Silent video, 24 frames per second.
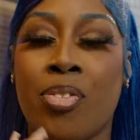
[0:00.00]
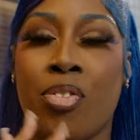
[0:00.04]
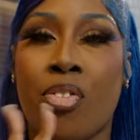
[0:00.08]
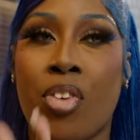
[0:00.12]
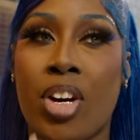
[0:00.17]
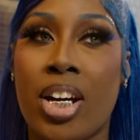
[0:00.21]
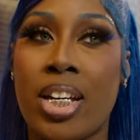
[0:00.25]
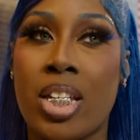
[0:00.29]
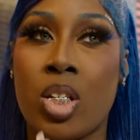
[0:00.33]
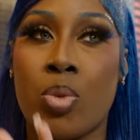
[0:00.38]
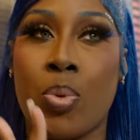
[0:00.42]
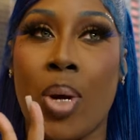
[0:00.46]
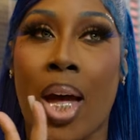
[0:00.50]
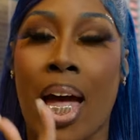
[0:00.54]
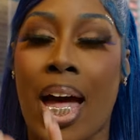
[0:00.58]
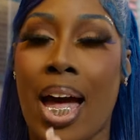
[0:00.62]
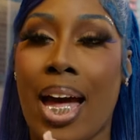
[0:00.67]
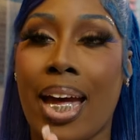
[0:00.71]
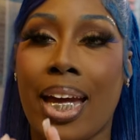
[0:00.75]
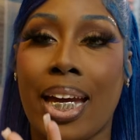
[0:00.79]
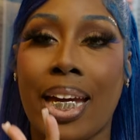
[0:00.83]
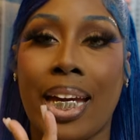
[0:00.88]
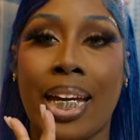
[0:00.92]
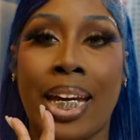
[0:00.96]
friends with
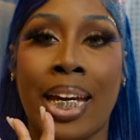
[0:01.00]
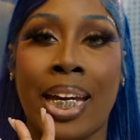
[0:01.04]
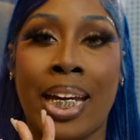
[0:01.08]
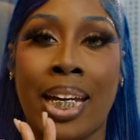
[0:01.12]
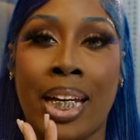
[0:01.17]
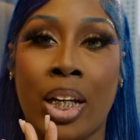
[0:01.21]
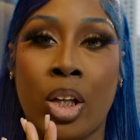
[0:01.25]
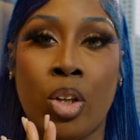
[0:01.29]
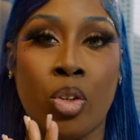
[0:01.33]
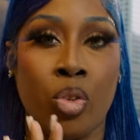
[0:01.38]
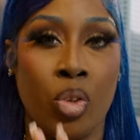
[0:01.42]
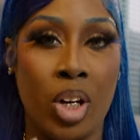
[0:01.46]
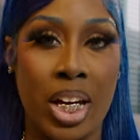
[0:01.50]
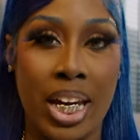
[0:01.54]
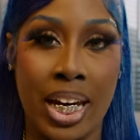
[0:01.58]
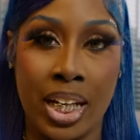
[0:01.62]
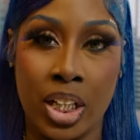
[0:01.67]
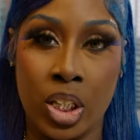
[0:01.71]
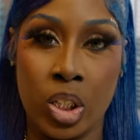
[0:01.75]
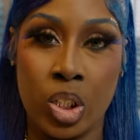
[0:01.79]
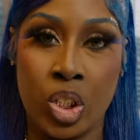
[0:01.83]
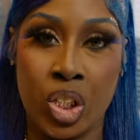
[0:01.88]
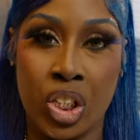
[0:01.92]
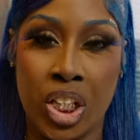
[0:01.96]
high and great
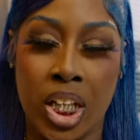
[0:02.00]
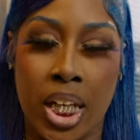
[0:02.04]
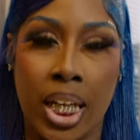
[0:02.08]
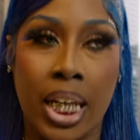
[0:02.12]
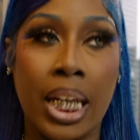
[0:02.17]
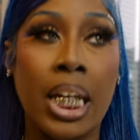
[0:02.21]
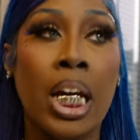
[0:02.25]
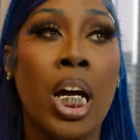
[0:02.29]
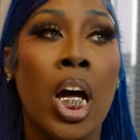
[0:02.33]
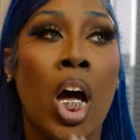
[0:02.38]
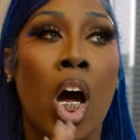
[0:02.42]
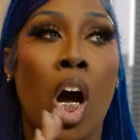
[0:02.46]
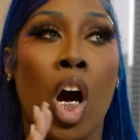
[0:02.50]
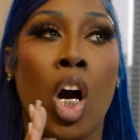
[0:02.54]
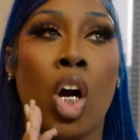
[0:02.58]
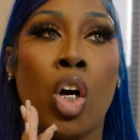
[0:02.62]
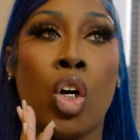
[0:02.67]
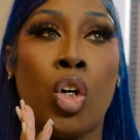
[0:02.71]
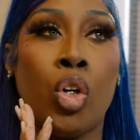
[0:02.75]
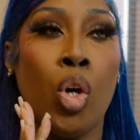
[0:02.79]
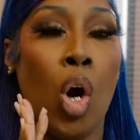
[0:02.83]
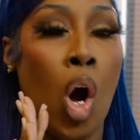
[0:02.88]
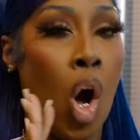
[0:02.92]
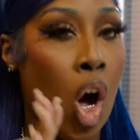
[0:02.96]
energy,
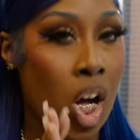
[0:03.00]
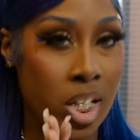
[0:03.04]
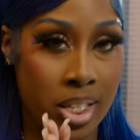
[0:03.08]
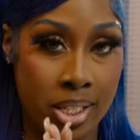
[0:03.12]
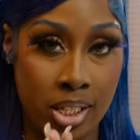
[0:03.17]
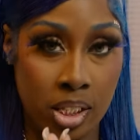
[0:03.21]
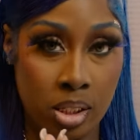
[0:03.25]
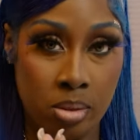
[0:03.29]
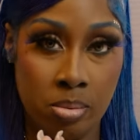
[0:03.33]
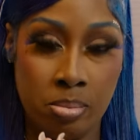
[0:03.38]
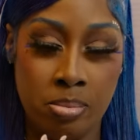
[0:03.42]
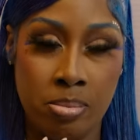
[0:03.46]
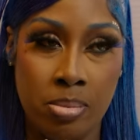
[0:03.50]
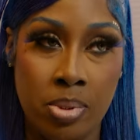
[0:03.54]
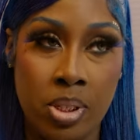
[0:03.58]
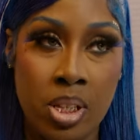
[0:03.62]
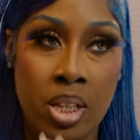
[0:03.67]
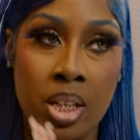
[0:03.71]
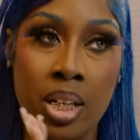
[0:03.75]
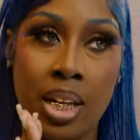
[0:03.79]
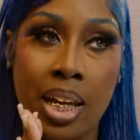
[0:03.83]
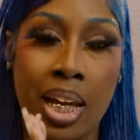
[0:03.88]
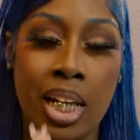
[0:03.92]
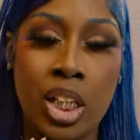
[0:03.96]
an awesome
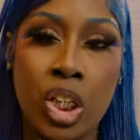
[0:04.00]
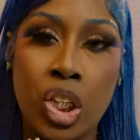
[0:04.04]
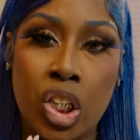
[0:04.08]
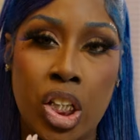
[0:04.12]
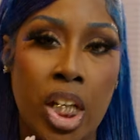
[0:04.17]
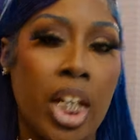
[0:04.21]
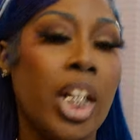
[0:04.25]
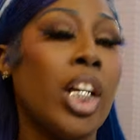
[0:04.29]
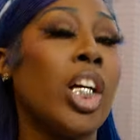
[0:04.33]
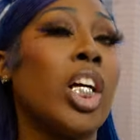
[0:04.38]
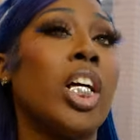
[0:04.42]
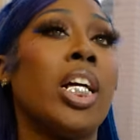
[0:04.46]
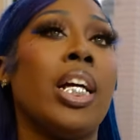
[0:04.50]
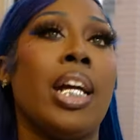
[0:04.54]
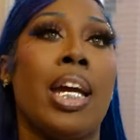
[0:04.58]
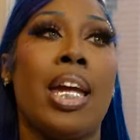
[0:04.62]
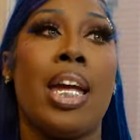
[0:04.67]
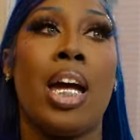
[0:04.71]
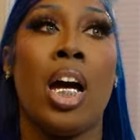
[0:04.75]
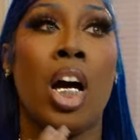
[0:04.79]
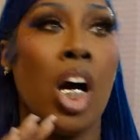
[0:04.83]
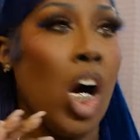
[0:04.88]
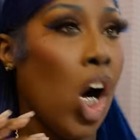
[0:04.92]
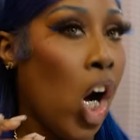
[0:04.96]
engineer,
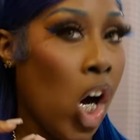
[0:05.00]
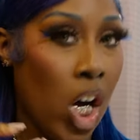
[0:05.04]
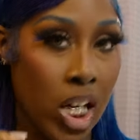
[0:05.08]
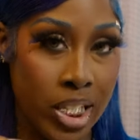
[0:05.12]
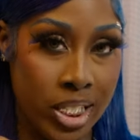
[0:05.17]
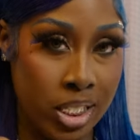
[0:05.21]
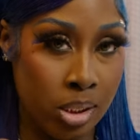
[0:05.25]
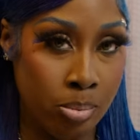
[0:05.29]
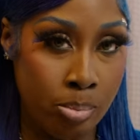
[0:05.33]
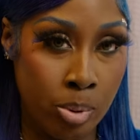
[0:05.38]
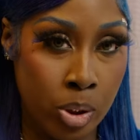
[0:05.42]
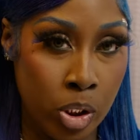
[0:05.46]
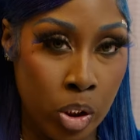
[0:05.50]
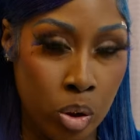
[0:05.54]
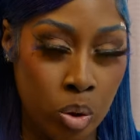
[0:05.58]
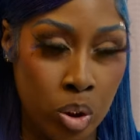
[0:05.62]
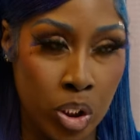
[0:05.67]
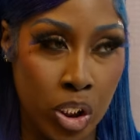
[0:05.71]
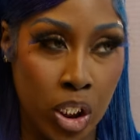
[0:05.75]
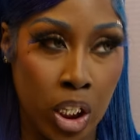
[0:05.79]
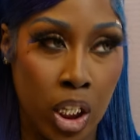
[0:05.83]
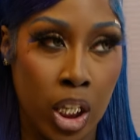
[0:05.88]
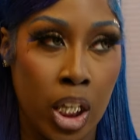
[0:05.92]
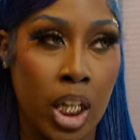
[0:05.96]
an awesome
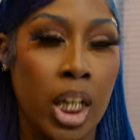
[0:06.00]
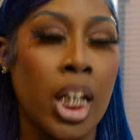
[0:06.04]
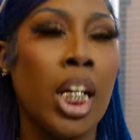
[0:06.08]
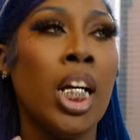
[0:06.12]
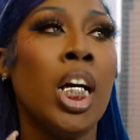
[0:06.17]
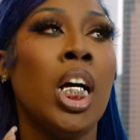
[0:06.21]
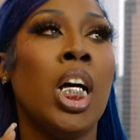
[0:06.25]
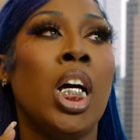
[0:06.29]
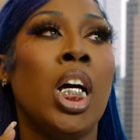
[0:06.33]
producer,